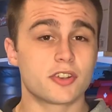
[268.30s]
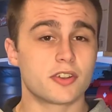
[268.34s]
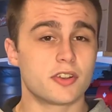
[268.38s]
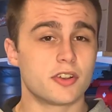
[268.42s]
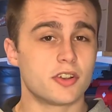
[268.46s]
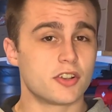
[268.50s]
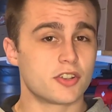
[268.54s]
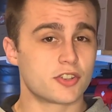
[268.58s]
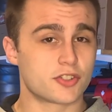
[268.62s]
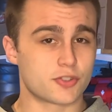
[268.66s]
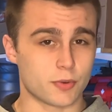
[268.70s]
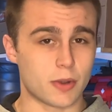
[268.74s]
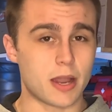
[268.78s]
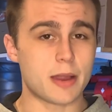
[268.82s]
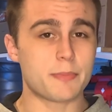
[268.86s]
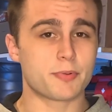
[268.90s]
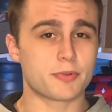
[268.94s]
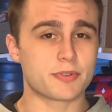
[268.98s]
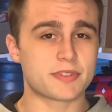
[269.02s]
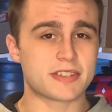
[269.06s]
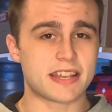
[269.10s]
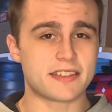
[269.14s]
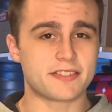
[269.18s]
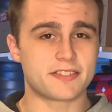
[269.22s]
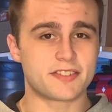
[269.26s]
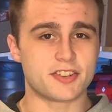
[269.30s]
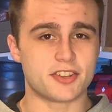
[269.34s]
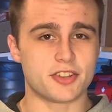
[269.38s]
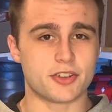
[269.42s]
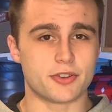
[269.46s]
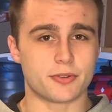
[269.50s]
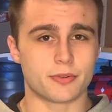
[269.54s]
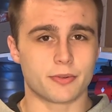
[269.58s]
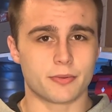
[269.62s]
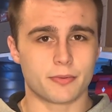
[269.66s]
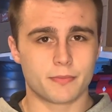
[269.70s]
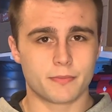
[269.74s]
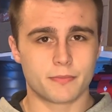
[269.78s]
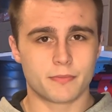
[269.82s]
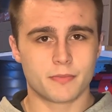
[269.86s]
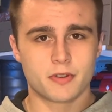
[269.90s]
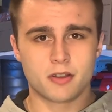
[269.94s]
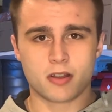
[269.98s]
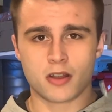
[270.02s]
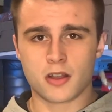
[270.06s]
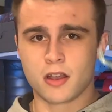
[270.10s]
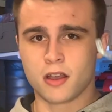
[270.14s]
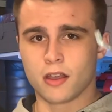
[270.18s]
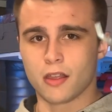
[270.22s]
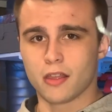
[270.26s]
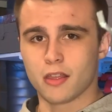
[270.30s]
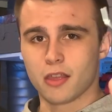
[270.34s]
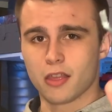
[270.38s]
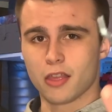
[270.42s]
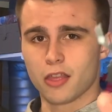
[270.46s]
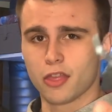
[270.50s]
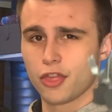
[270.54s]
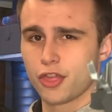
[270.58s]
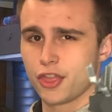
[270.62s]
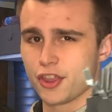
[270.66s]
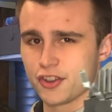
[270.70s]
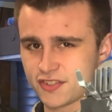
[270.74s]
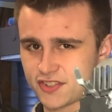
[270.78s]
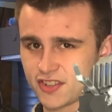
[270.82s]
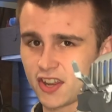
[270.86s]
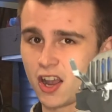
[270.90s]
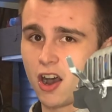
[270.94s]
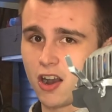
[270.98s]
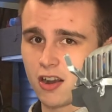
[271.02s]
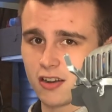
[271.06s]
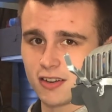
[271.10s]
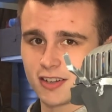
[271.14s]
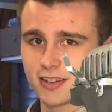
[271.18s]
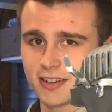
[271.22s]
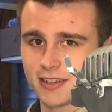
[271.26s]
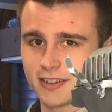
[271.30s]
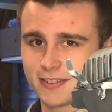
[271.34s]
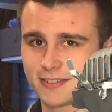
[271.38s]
So I present to you the Zonk.